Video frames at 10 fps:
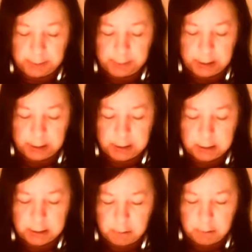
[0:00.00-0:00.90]
In this
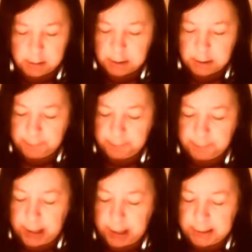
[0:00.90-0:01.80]
course,
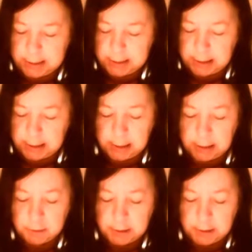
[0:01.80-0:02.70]
I listened again to
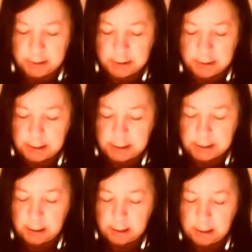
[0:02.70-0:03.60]

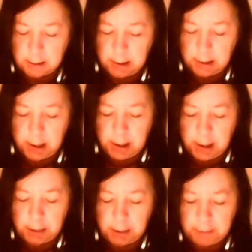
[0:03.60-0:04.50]
Transcontinental. I
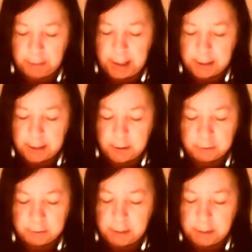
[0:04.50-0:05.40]
really had not
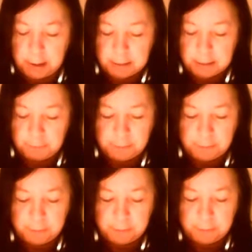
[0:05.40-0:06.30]
realized my
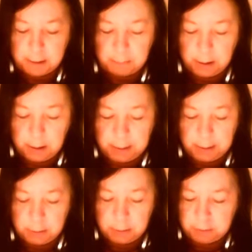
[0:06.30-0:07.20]
freedom, but I
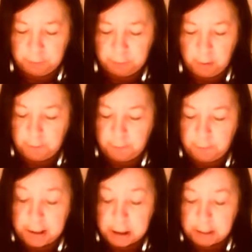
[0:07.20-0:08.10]
was full of
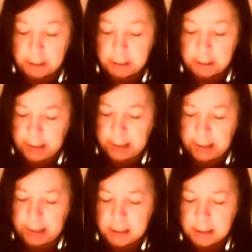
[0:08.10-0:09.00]
energy and
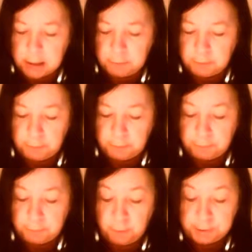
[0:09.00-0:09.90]
started from the
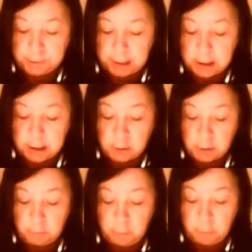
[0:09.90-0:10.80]
4th day to look
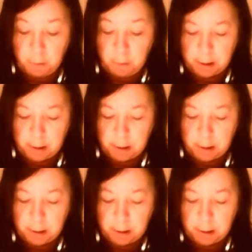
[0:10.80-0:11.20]
for work.